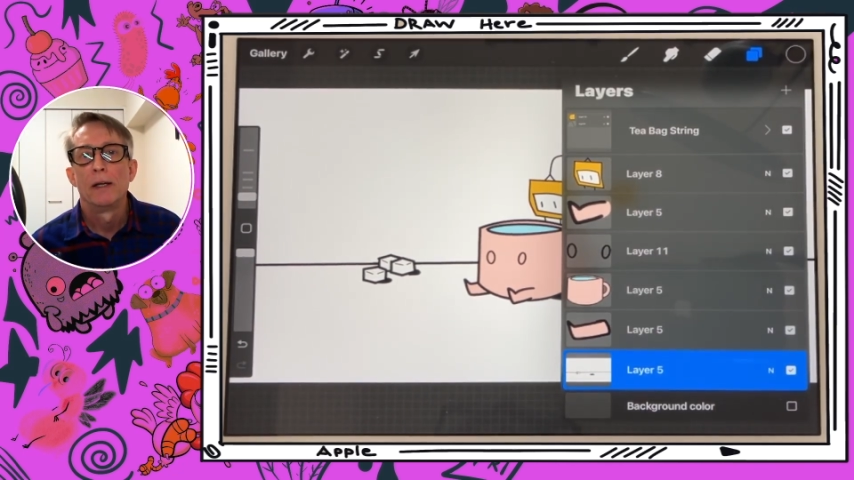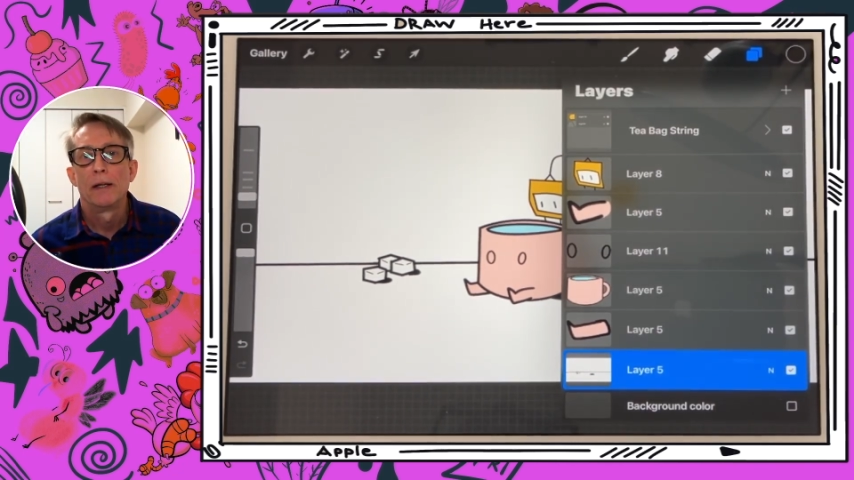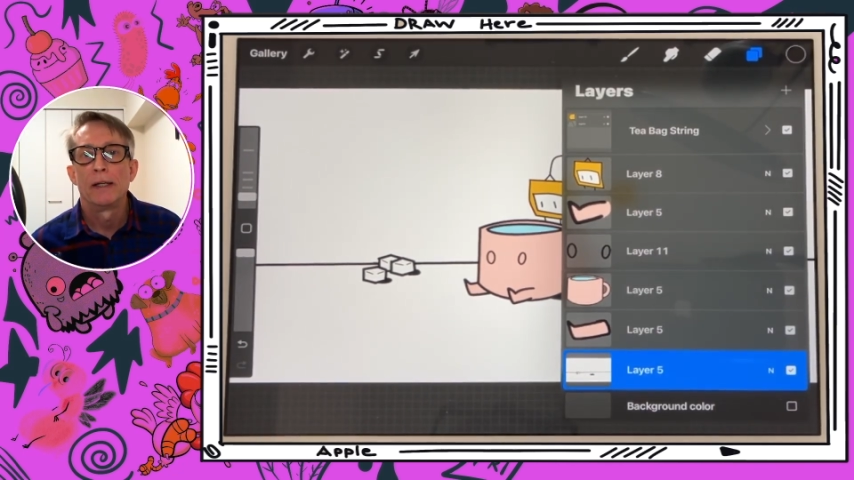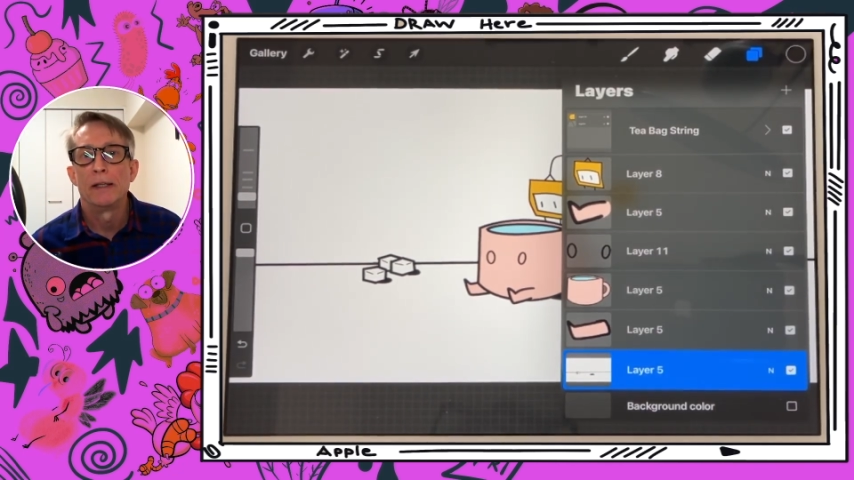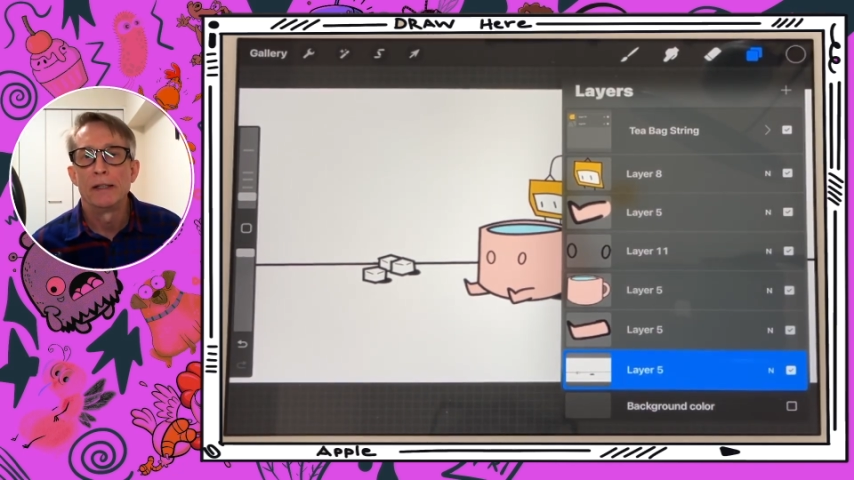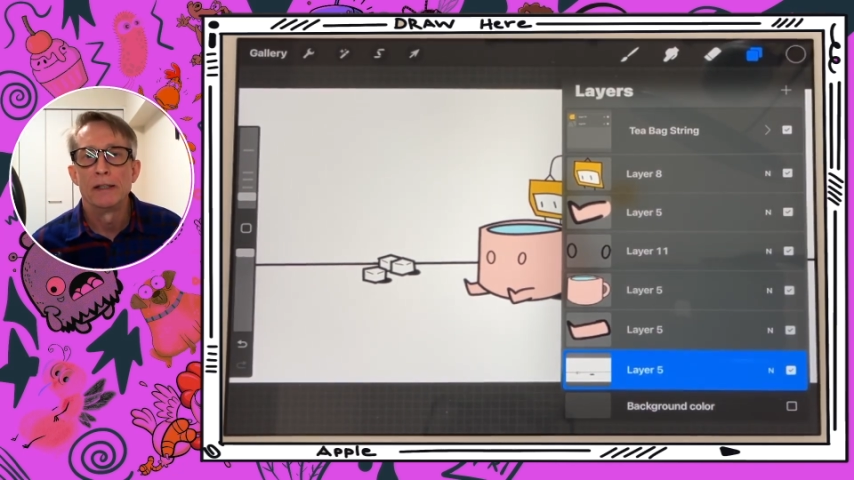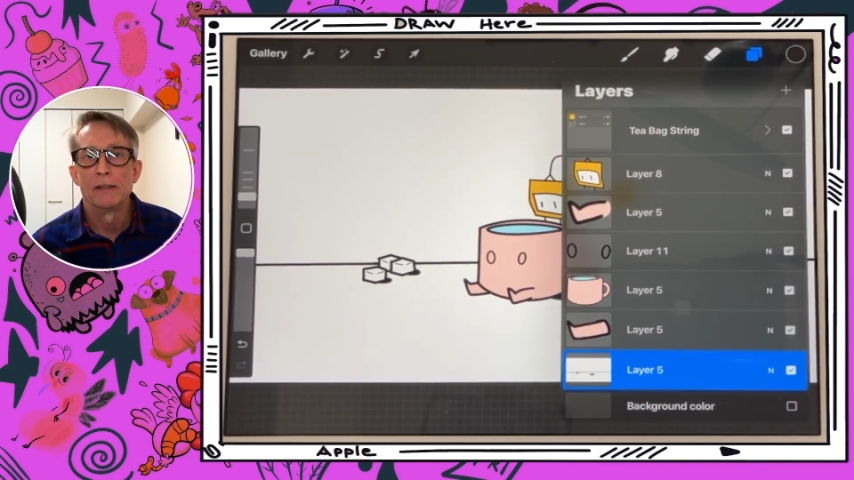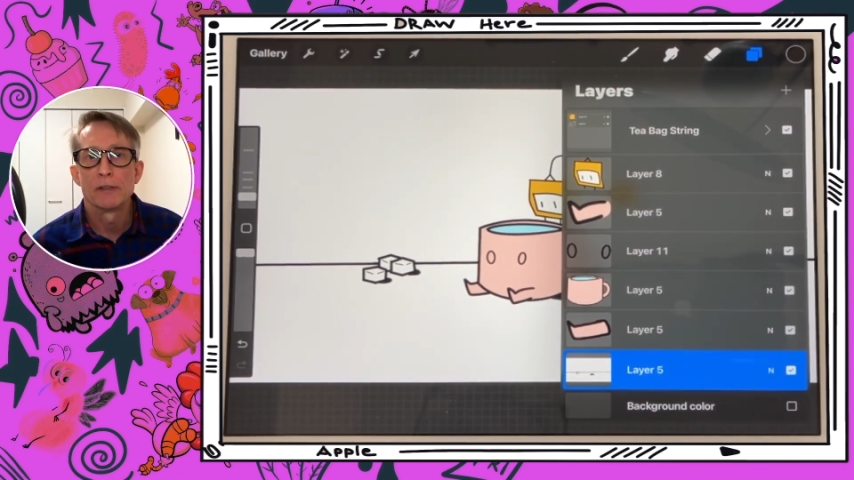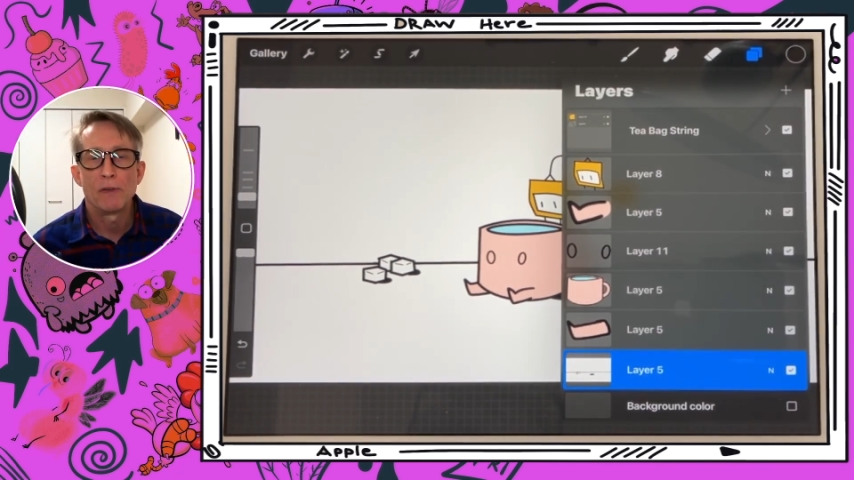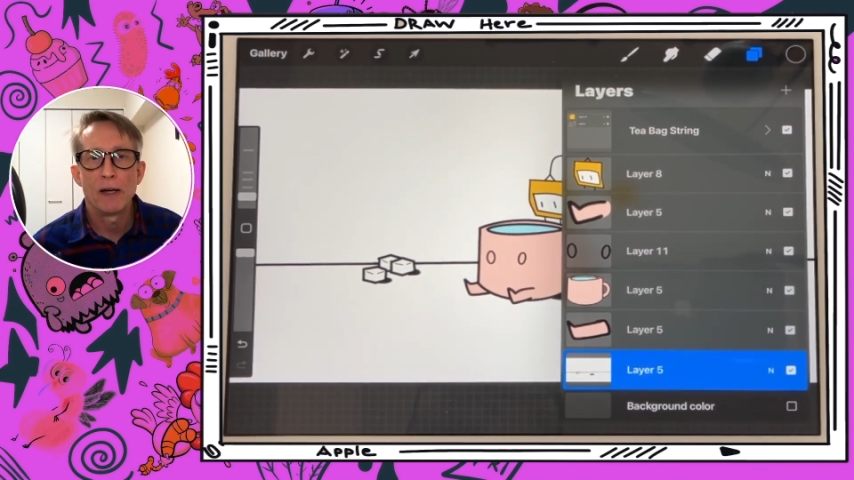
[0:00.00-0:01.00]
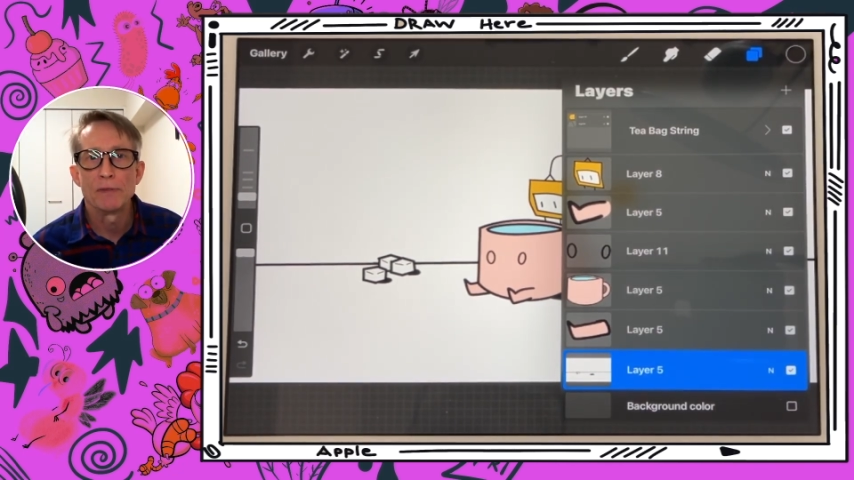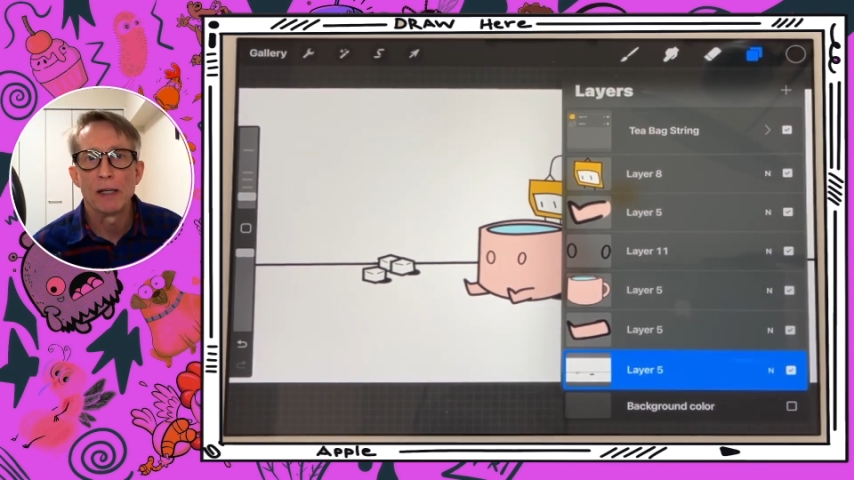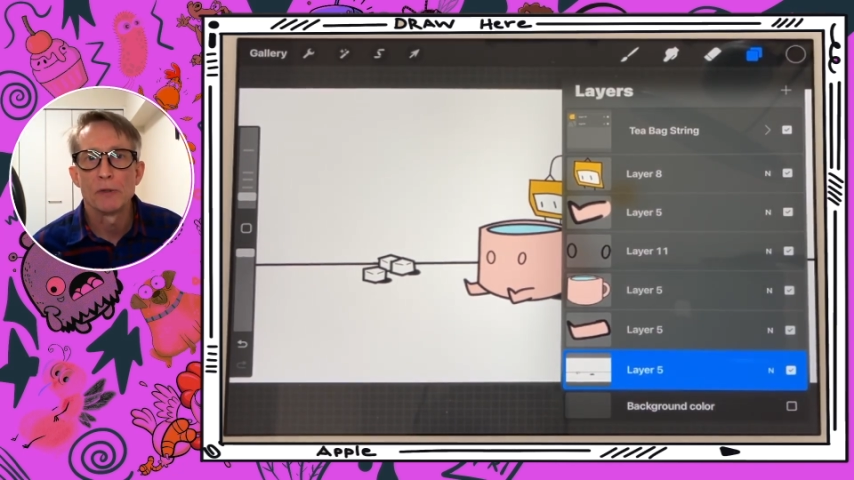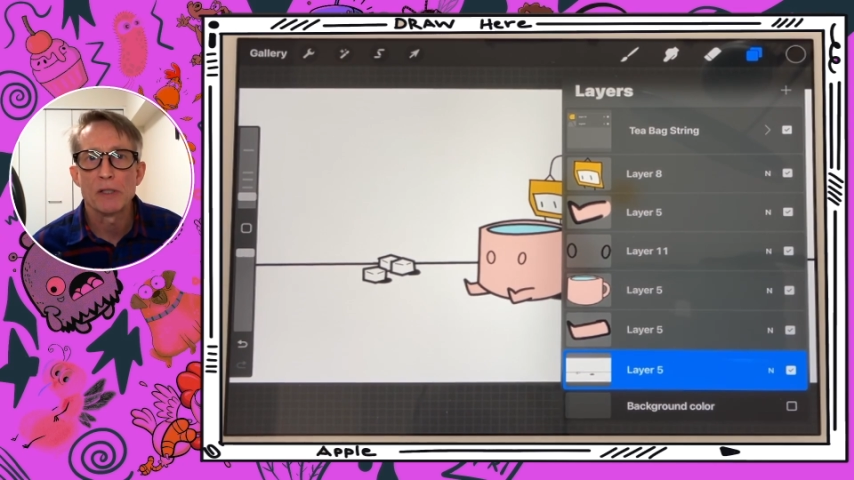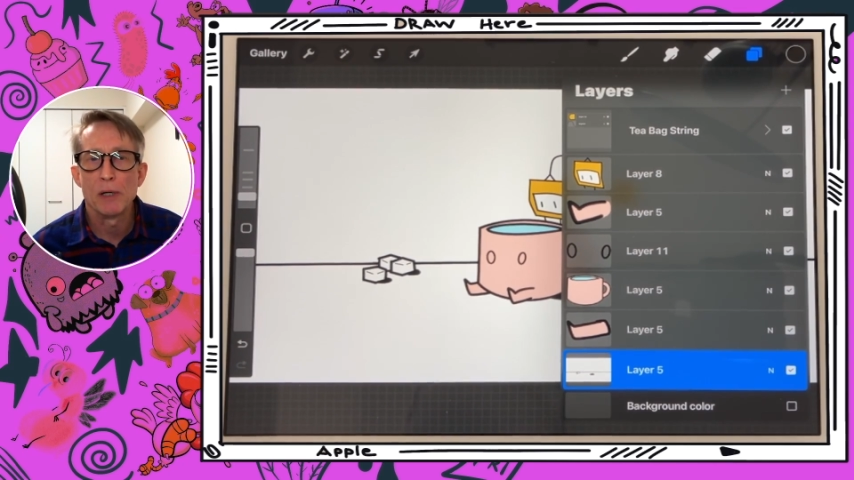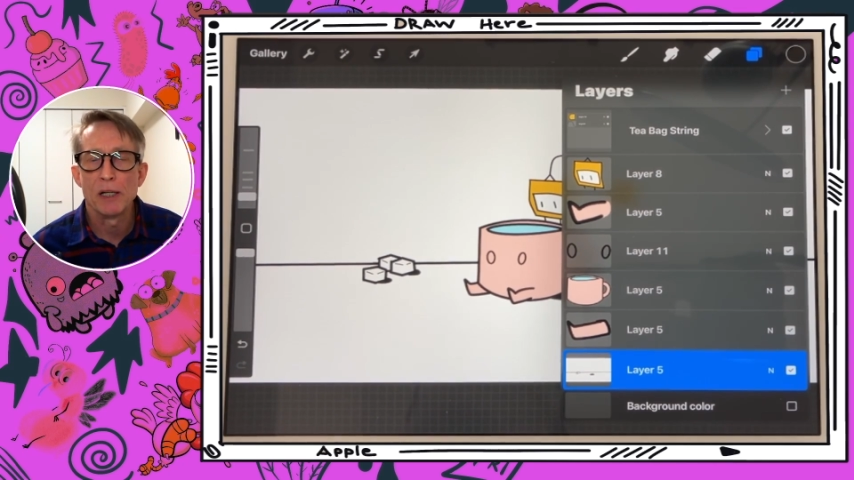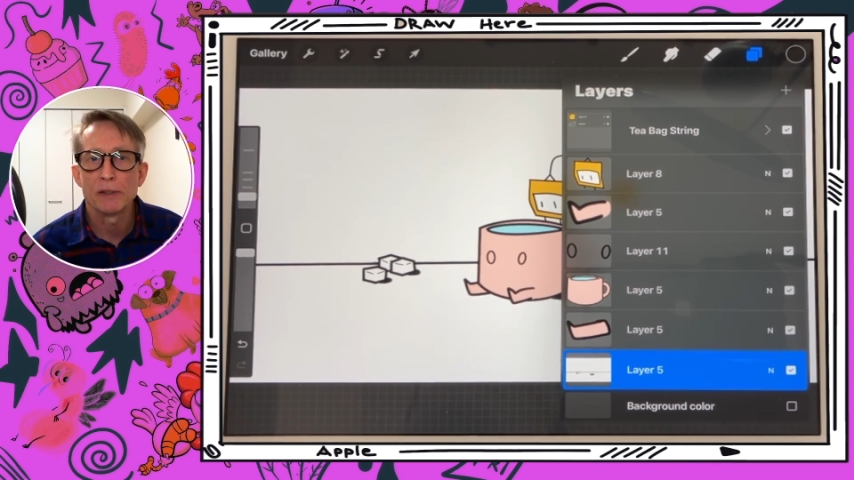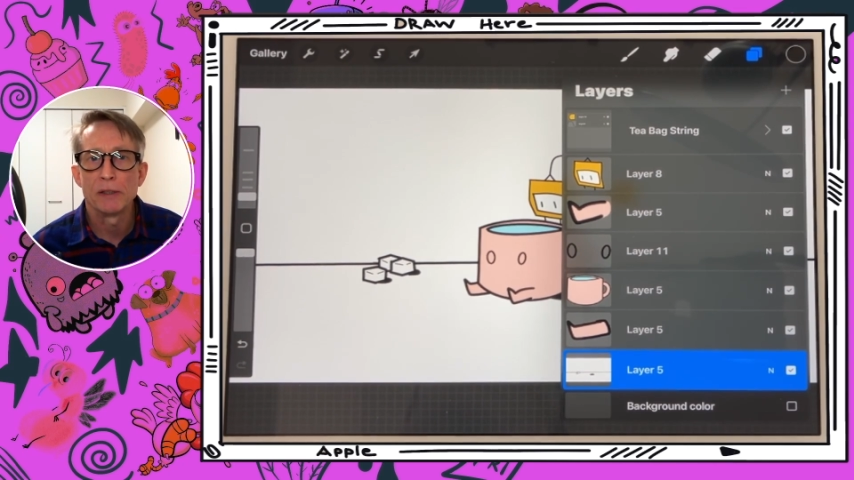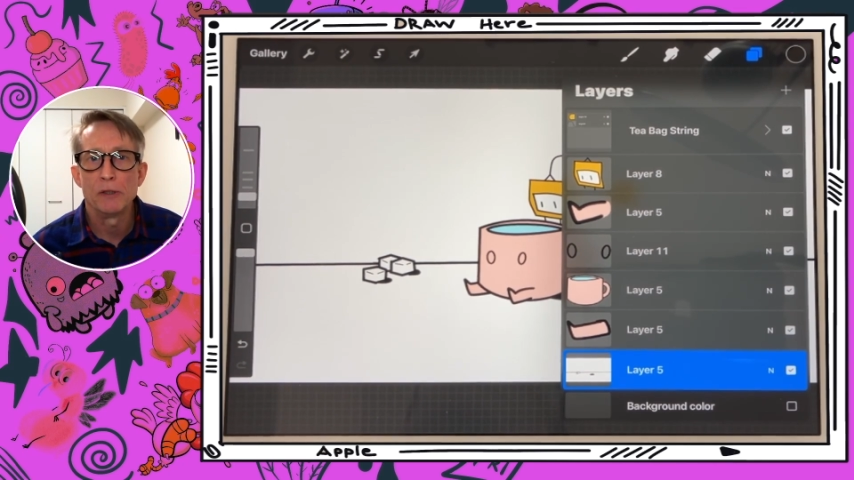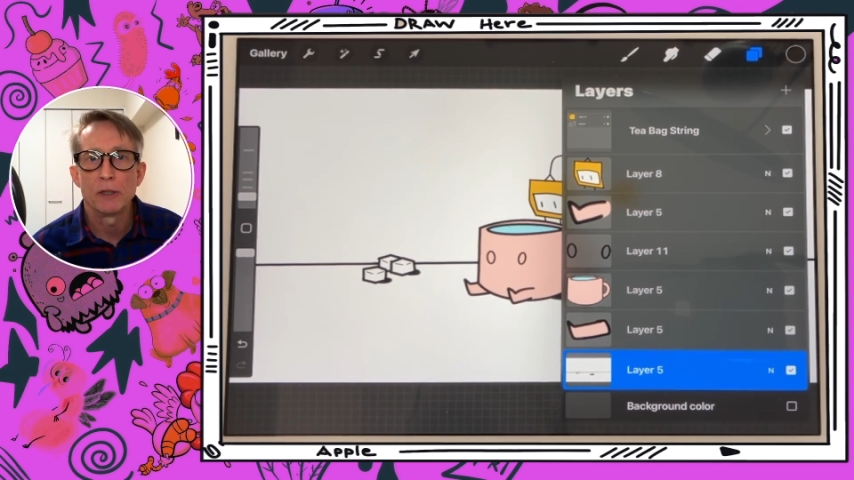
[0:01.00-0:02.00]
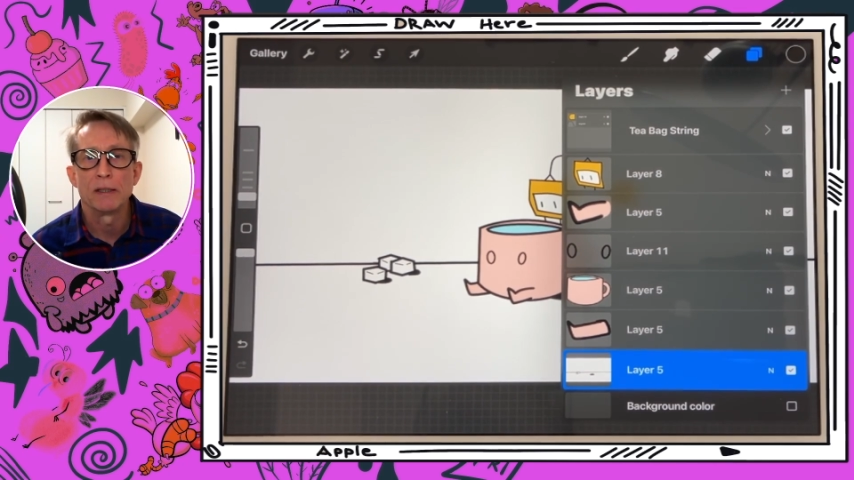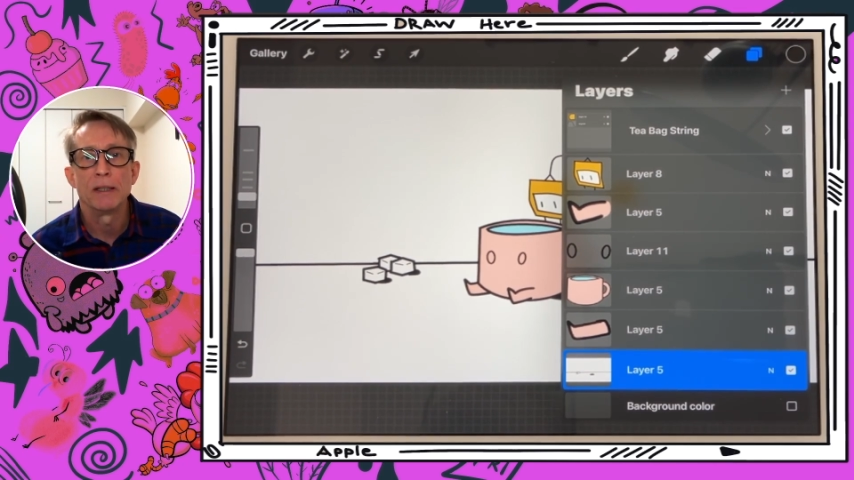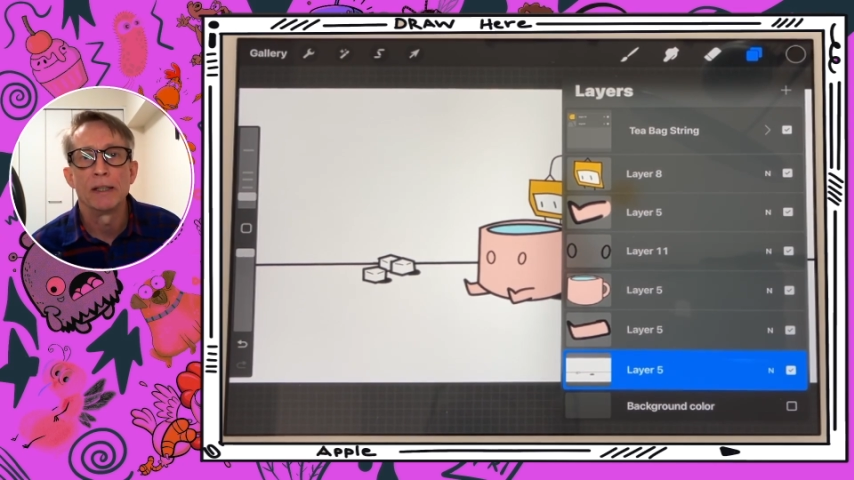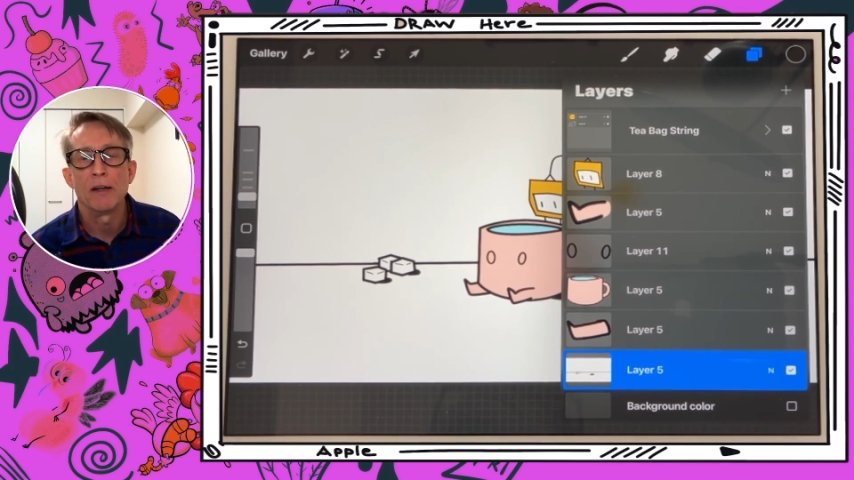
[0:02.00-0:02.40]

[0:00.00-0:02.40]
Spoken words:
It is $5 a month and you can get